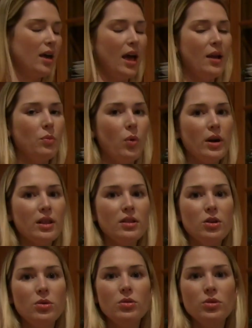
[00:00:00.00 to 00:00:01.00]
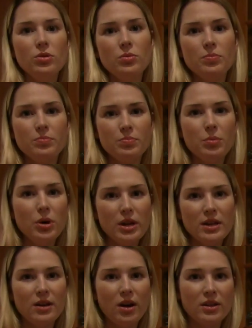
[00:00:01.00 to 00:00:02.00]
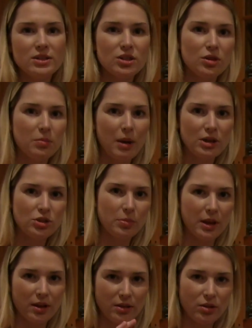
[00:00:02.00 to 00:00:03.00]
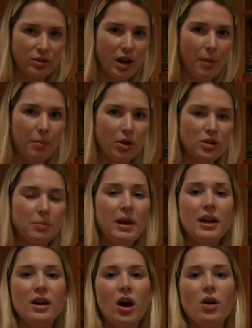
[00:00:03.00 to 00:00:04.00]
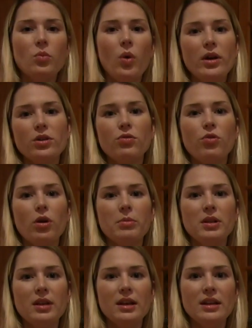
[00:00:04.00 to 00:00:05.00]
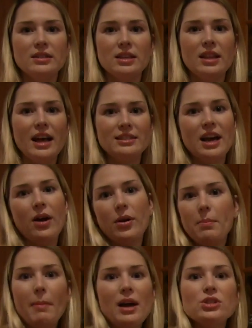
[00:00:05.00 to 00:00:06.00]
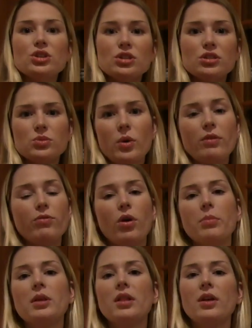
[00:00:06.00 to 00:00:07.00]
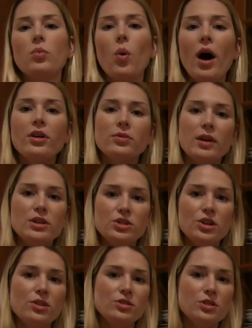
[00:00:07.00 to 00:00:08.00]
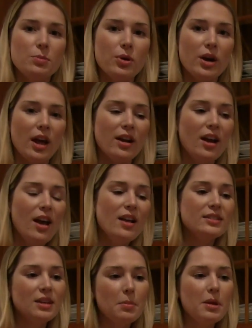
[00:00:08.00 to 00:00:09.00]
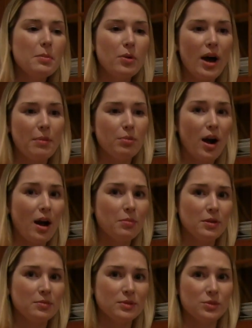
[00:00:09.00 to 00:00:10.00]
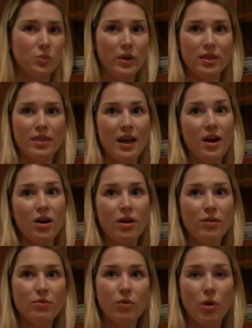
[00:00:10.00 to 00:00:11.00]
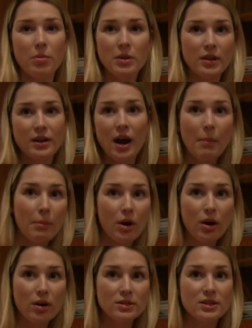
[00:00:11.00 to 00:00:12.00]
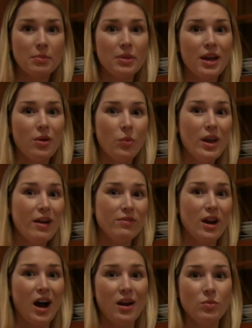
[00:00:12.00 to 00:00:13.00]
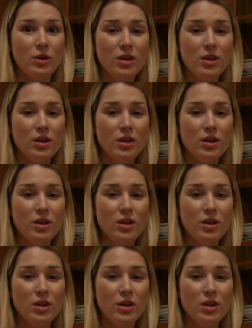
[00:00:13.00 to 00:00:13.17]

And you put it on a certain measurement, a little number, depending on what your formula is, and that's how it measures what formula and water ratios to put in. Some people had problems with their formula number or something. We have not.